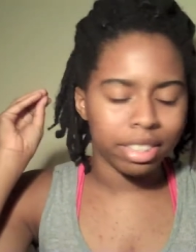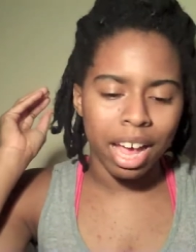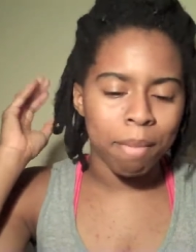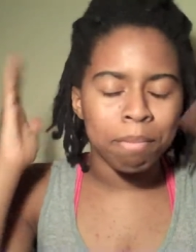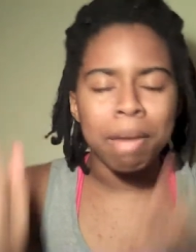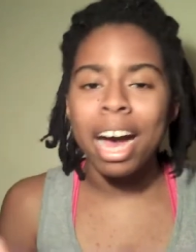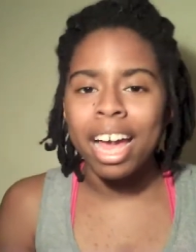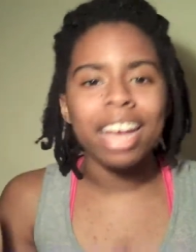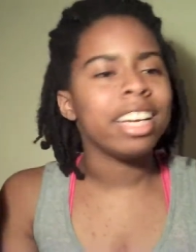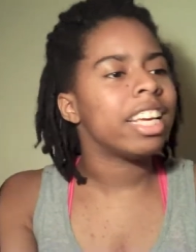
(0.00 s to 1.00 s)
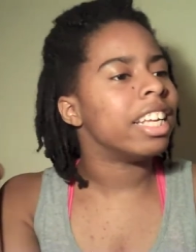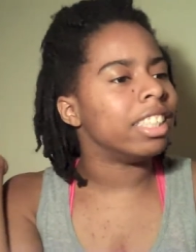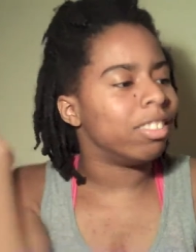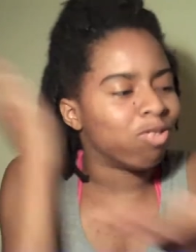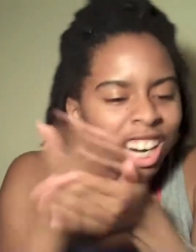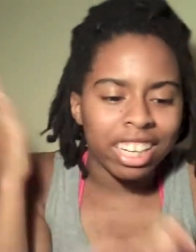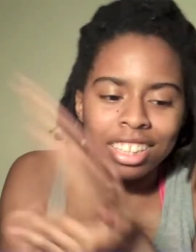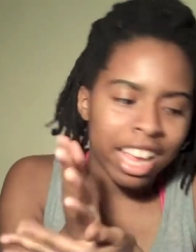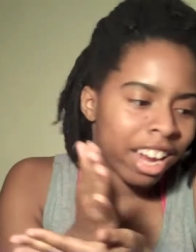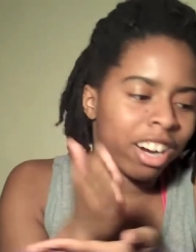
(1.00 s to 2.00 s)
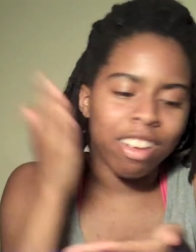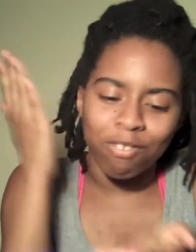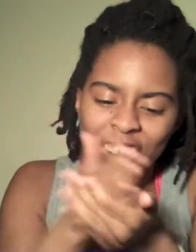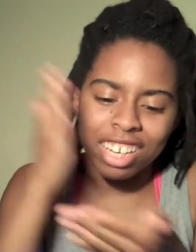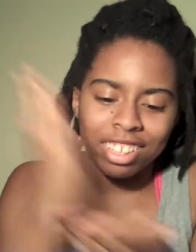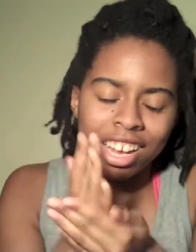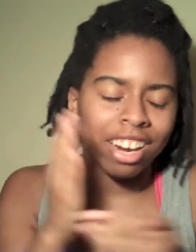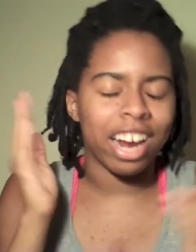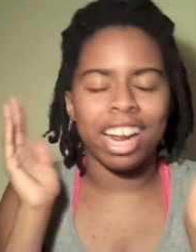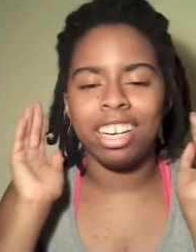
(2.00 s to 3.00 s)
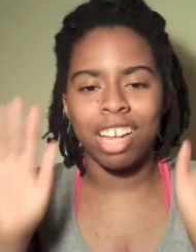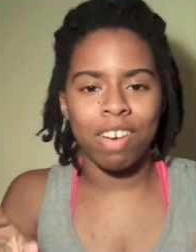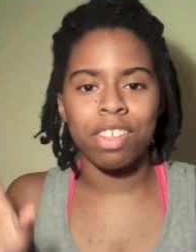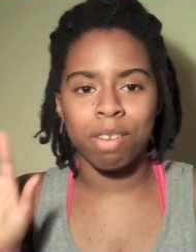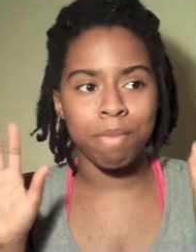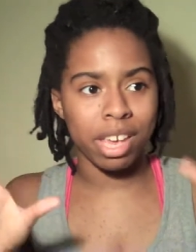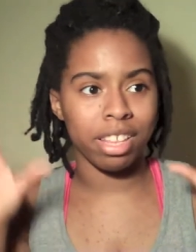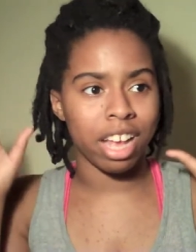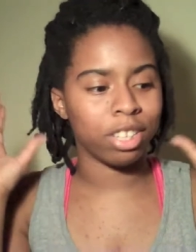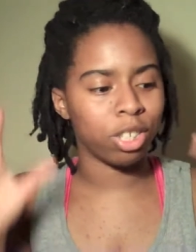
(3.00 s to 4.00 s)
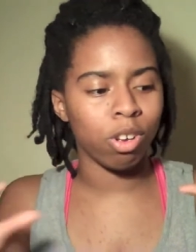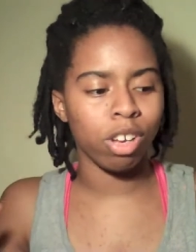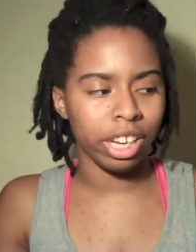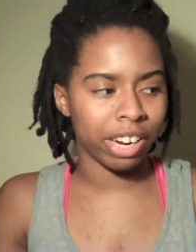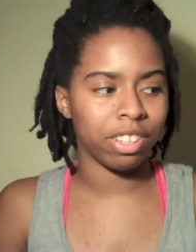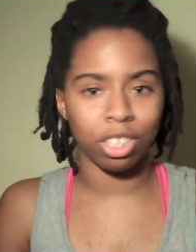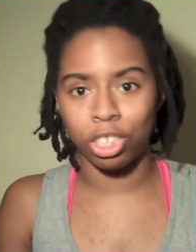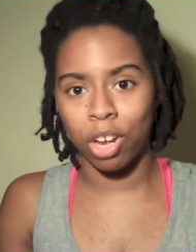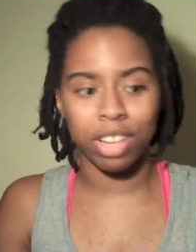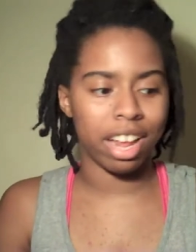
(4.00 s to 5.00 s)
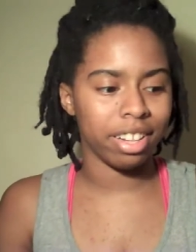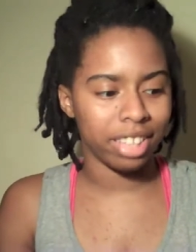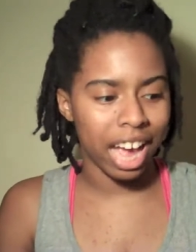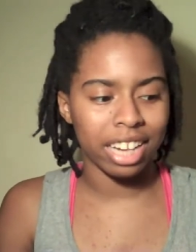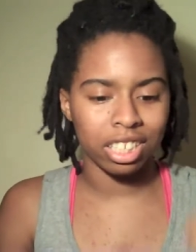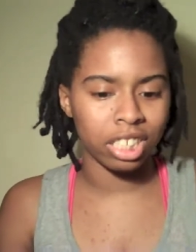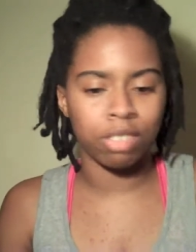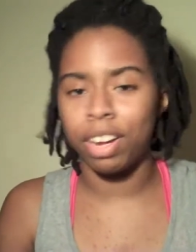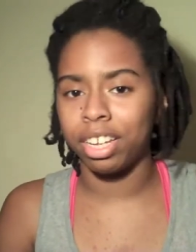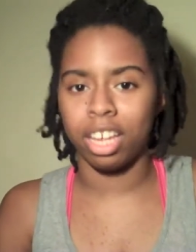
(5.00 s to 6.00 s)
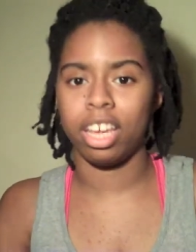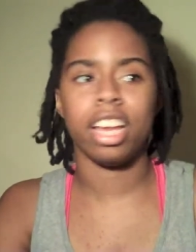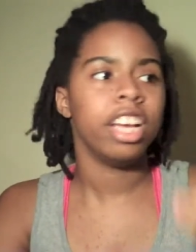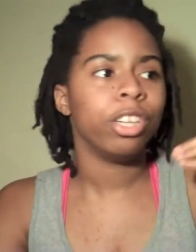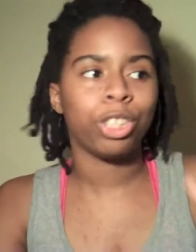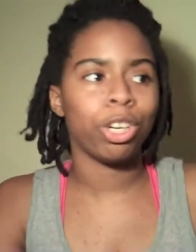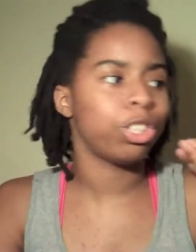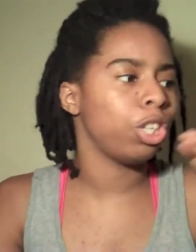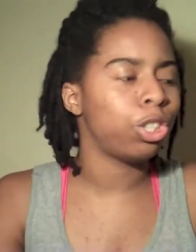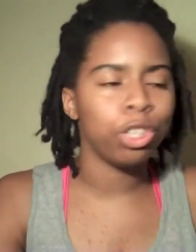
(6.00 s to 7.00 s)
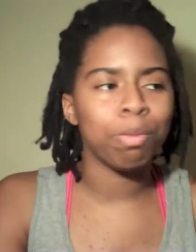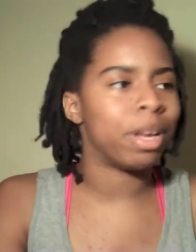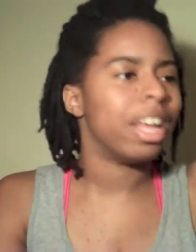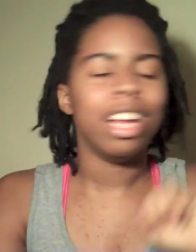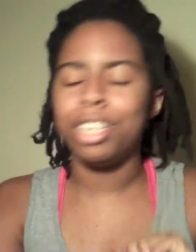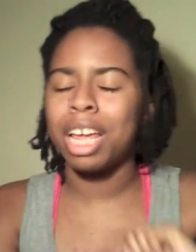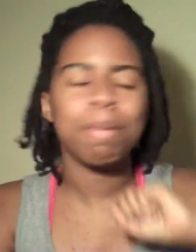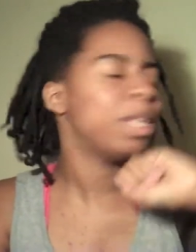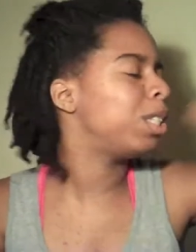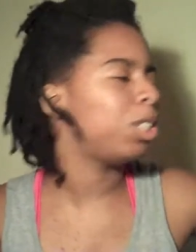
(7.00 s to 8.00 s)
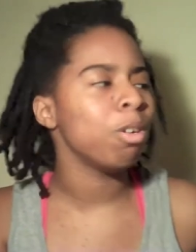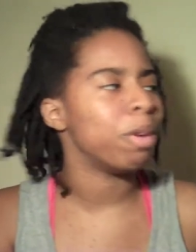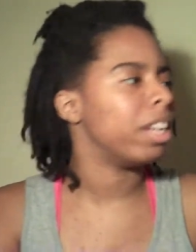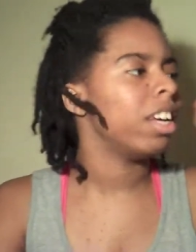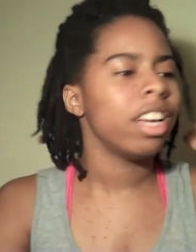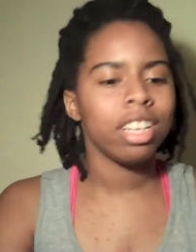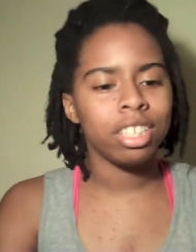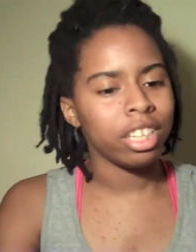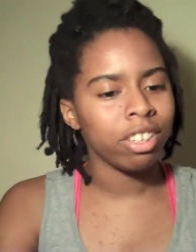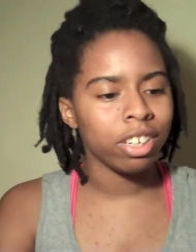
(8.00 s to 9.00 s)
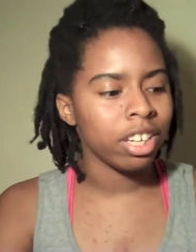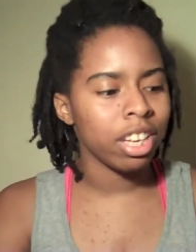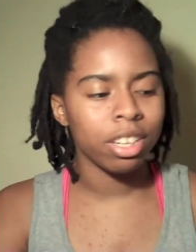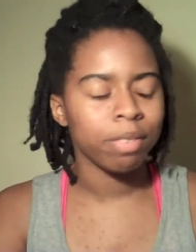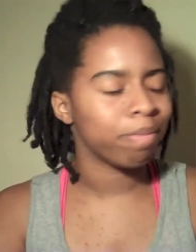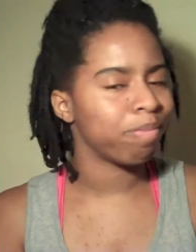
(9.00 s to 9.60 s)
that mind is right there, right there. And I love how they're making that so clear in the show that that's his fucking kid. Cersei's stupid. Jaime's stupid. Tyrion